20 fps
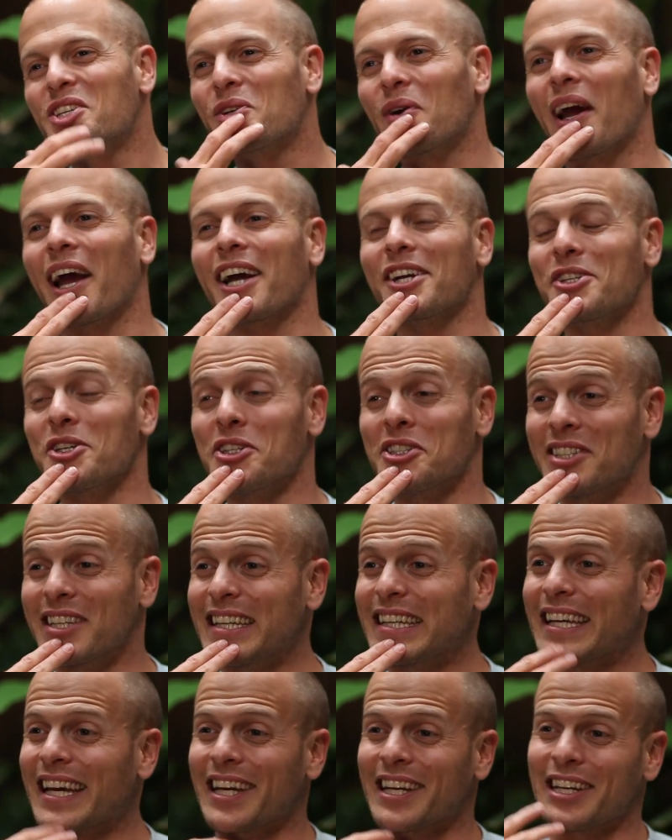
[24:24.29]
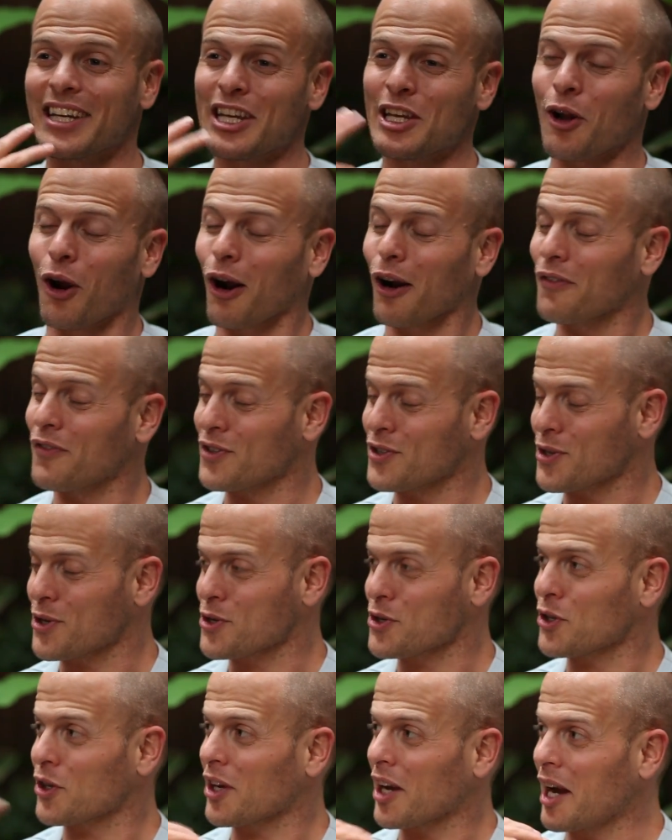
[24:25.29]
So I actually did get an ER
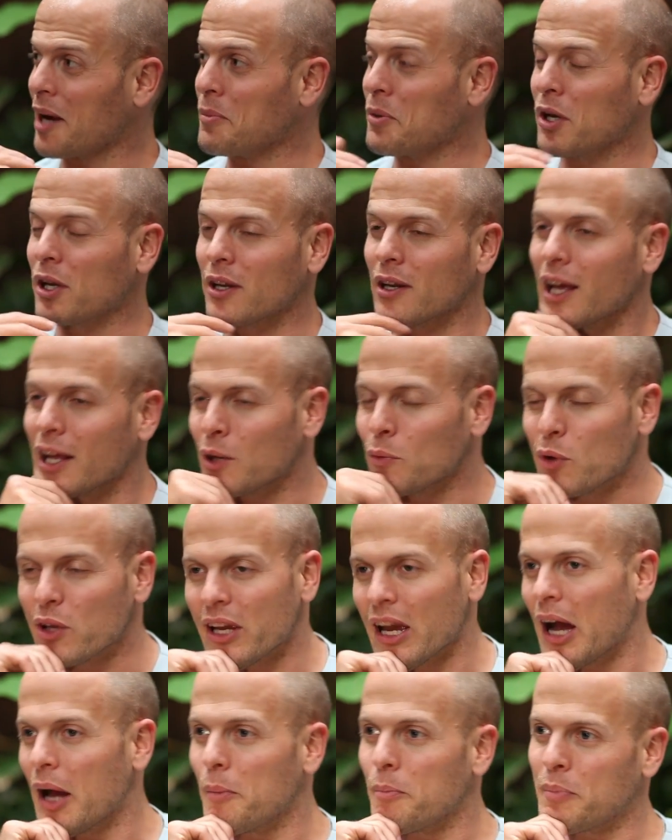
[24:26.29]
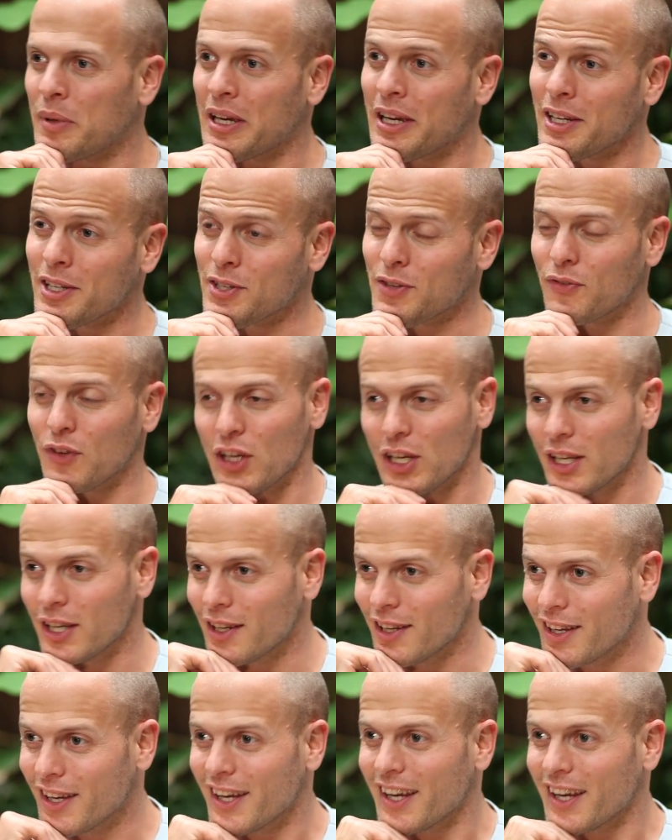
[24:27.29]
physician to come in, and we got pig's feet